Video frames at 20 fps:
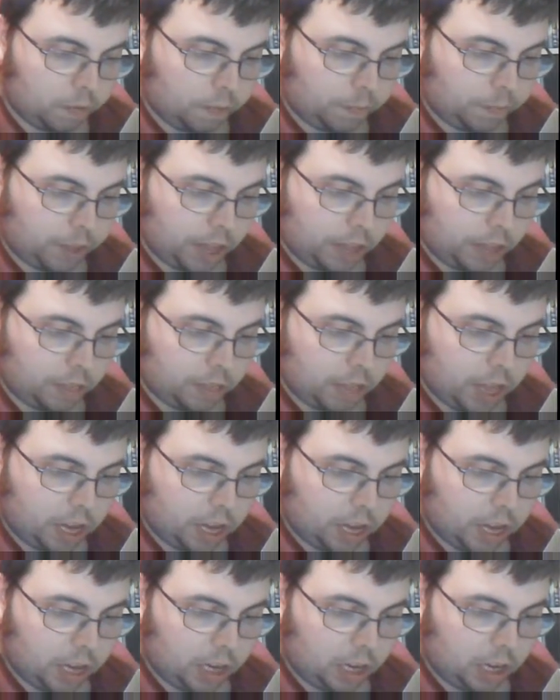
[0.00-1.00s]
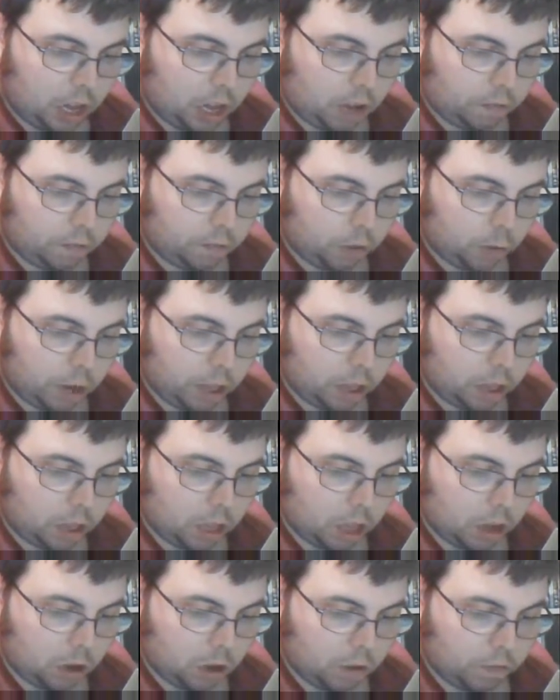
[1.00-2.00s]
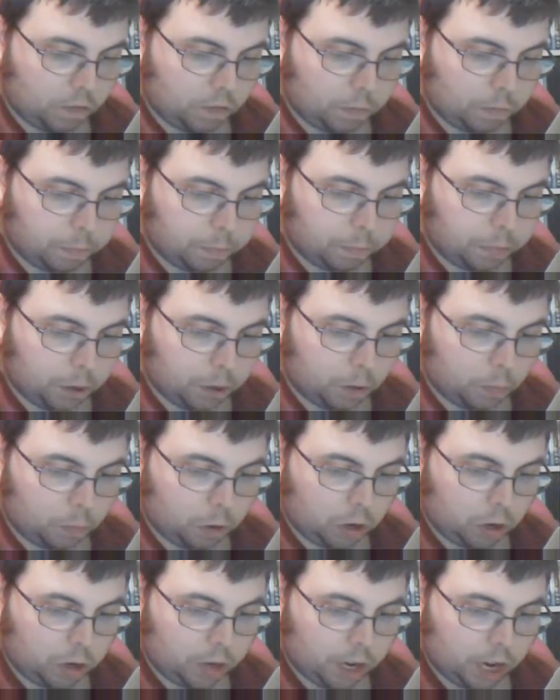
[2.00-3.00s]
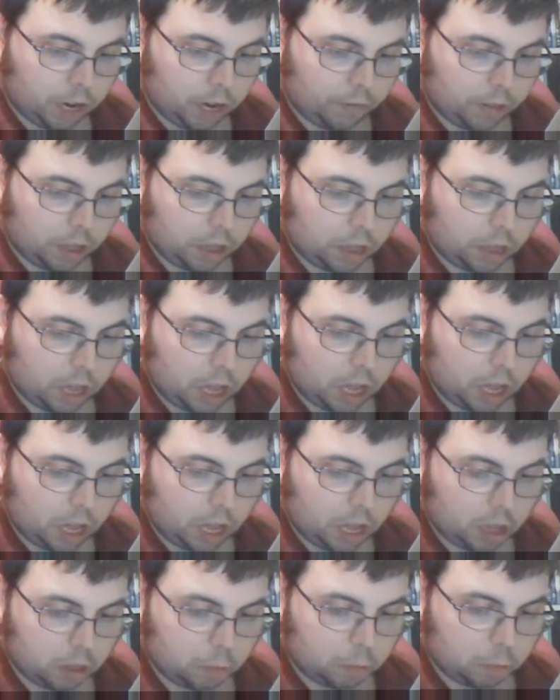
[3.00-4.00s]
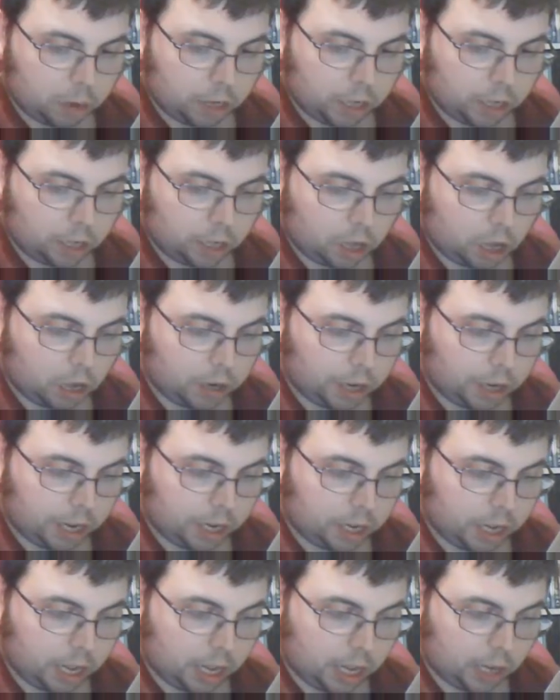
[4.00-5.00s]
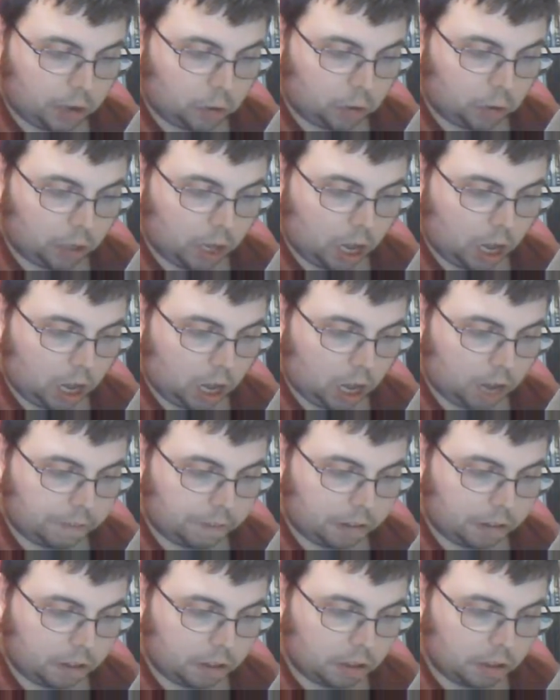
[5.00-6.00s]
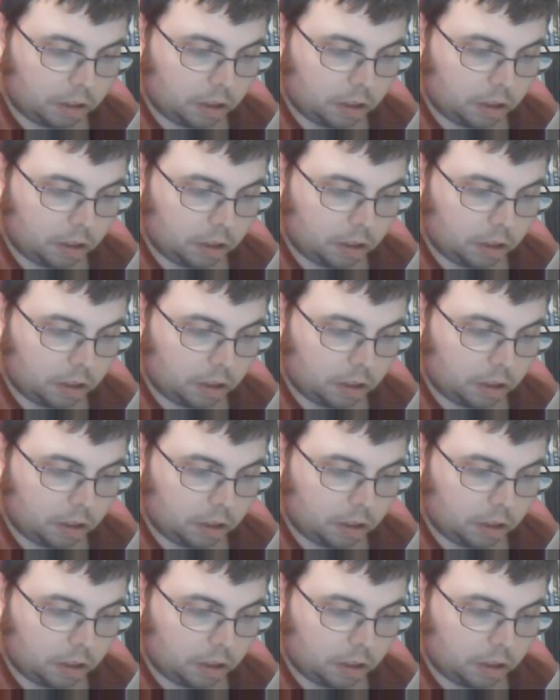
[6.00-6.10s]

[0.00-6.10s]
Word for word: And then it laughed to itself, but one never sees when a darning needle laughs.